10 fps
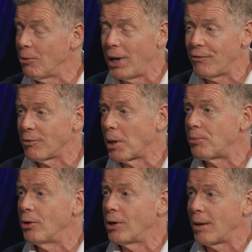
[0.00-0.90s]
away from a
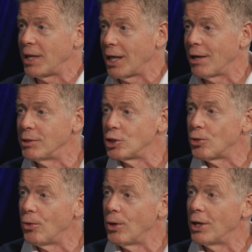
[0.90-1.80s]
programming language
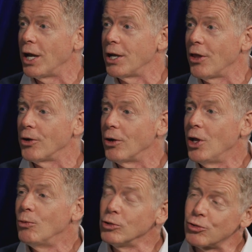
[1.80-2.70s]
toward another,
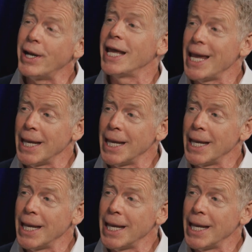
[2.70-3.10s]
we'll try to